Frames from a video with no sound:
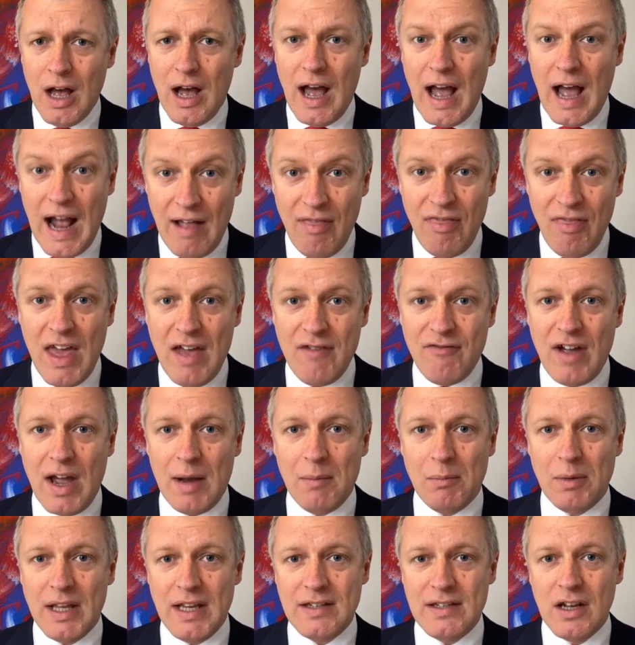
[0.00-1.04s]
and their
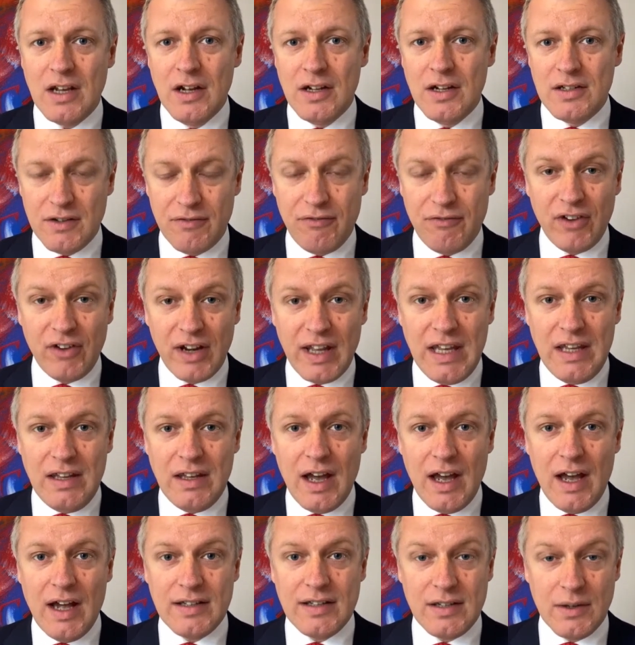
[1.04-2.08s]
families to
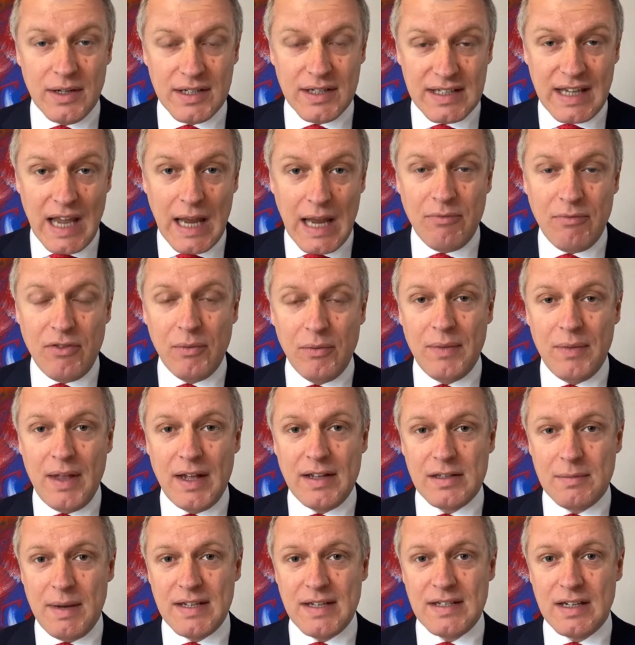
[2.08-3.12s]
flee, to escape from
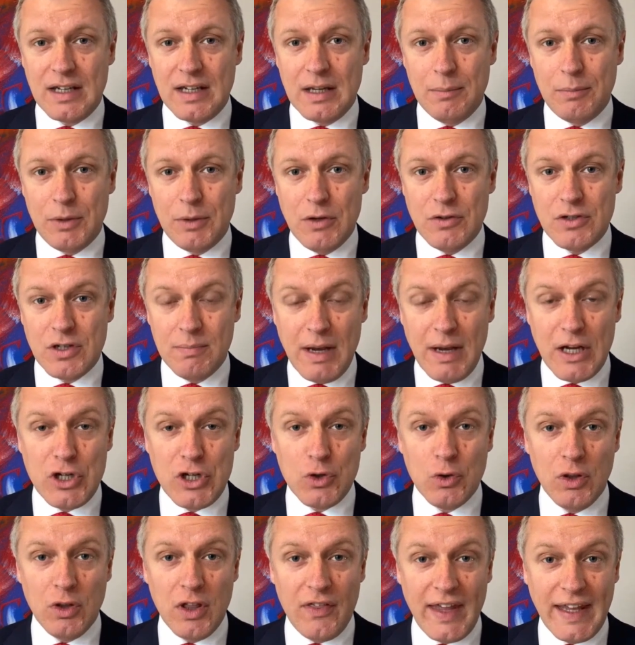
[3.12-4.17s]
that domestic abuse, to make
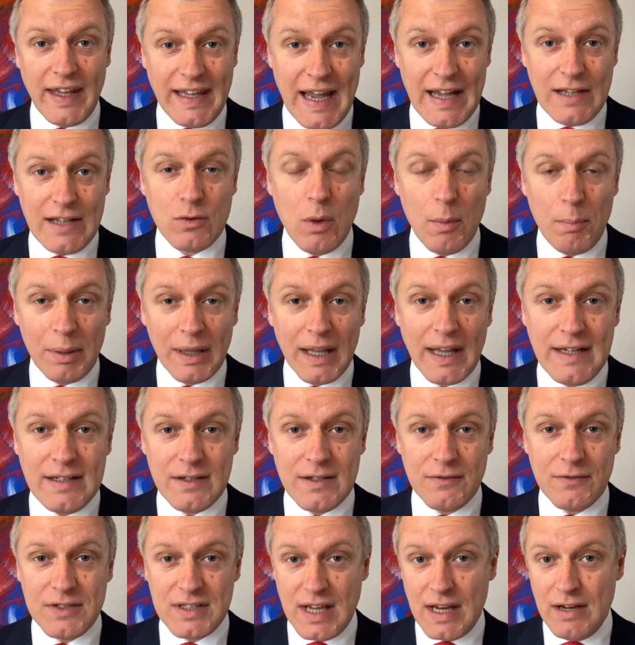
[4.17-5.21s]
sure that they get to a
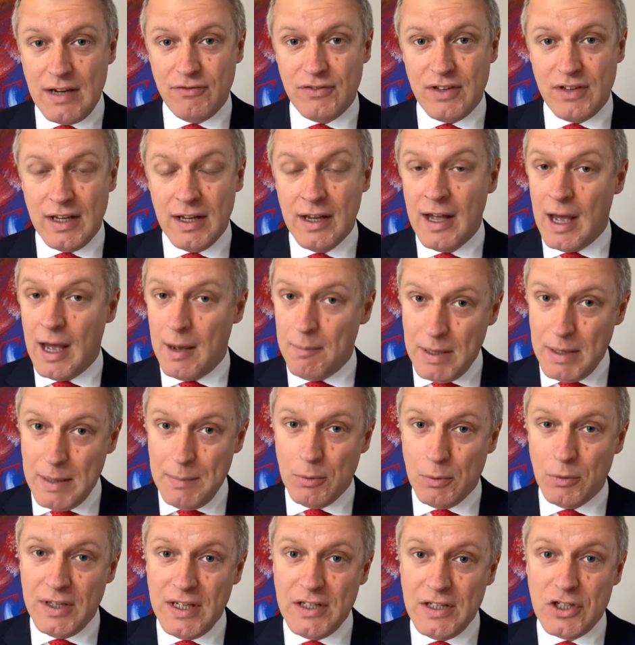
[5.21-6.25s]
place of safety. And
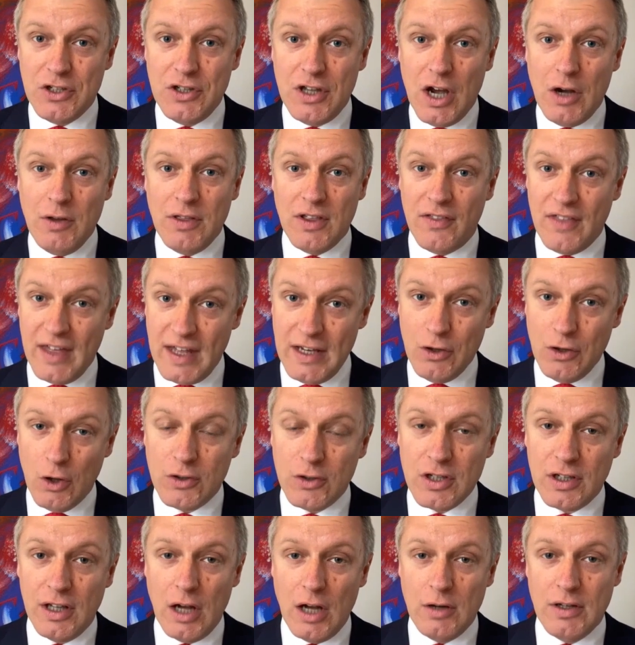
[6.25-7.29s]
people need to know that they're
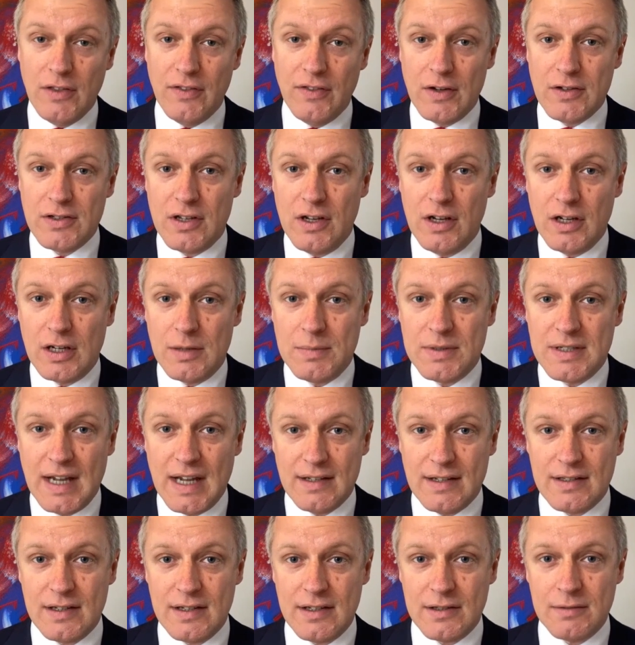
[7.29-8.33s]
not alone in those
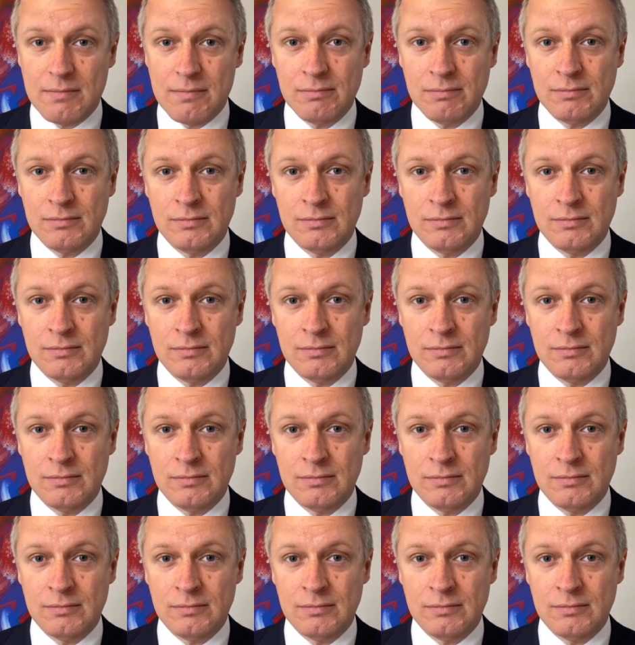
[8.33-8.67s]
circumstances.